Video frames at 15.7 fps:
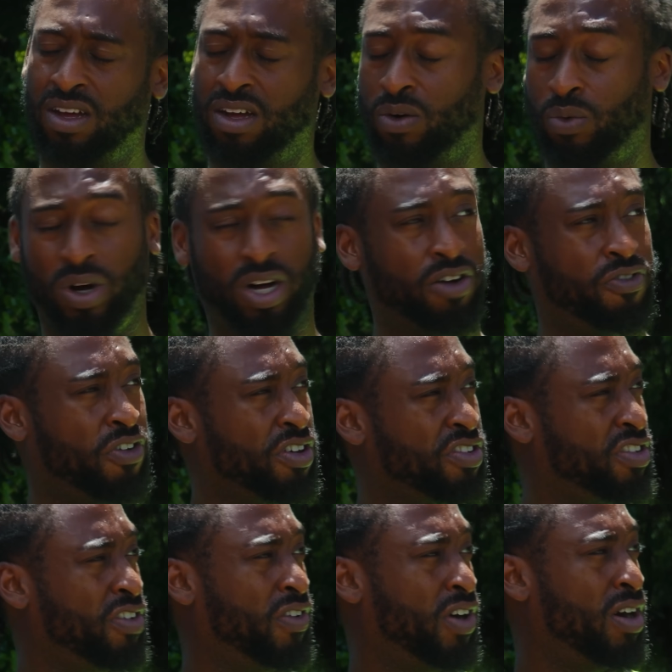Well,
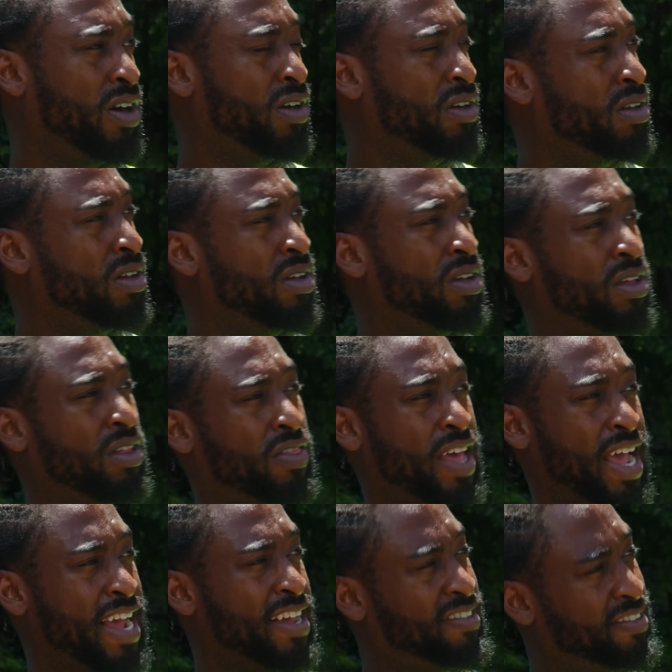first of all, the
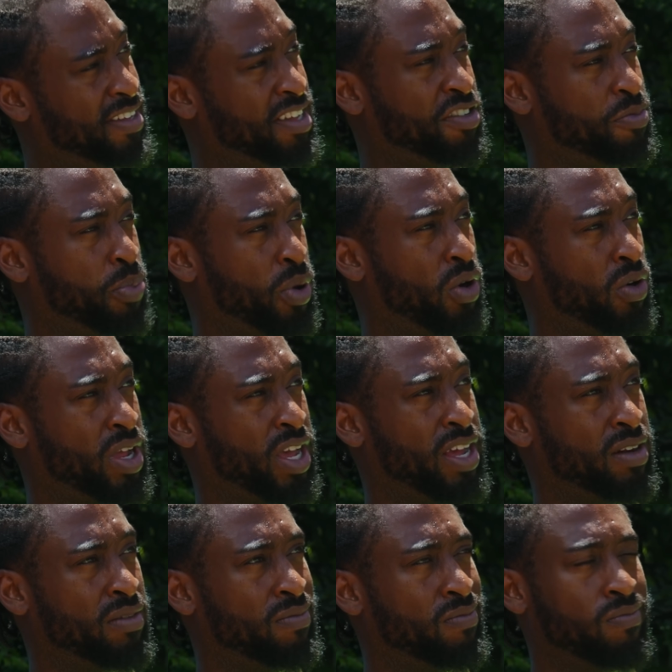AC's broken,